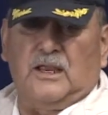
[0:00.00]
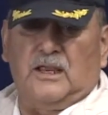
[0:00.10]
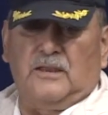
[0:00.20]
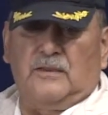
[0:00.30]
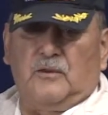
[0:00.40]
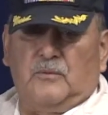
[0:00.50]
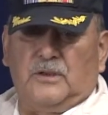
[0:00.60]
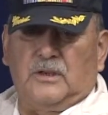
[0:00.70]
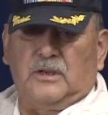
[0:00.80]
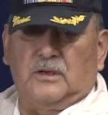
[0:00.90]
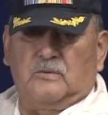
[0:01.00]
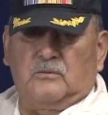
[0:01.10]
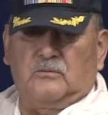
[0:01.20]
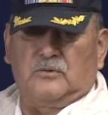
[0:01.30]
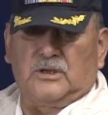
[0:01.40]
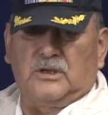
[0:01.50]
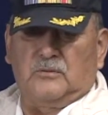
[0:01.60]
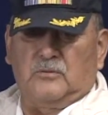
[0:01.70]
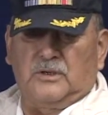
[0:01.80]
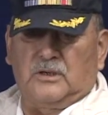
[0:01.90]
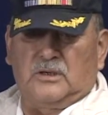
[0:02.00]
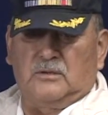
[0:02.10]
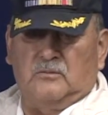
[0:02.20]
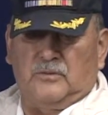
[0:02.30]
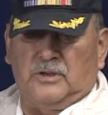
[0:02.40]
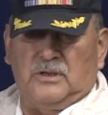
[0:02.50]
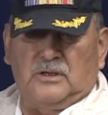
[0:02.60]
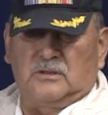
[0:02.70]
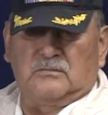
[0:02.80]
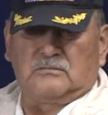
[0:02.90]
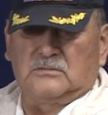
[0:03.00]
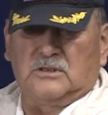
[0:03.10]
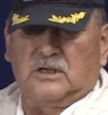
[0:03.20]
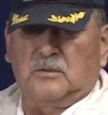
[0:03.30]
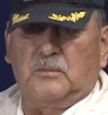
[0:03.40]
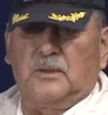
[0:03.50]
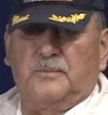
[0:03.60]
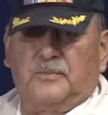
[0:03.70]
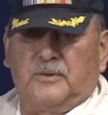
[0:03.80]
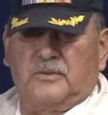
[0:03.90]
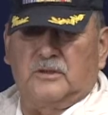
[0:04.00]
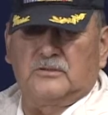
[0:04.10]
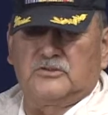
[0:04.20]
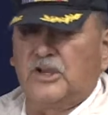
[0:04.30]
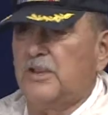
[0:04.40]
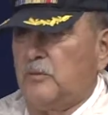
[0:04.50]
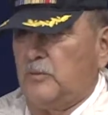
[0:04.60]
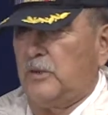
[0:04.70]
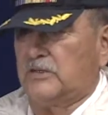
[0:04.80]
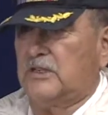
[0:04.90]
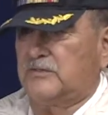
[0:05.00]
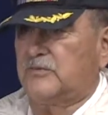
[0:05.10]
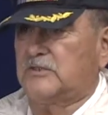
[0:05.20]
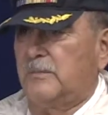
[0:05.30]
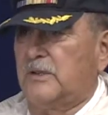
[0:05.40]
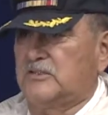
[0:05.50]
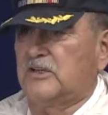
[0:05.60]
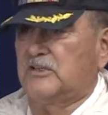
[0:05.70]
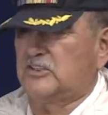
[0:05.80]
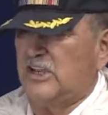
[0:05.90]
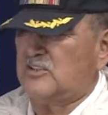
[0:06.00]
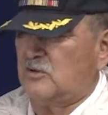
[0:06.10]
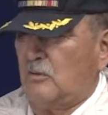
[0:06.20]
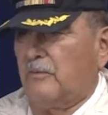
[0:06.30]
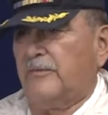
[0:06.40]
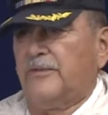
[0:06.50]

And then we, uh, we, we, we uh, cut them up with a chain. We went, that's the first time I've seen a chainsaw.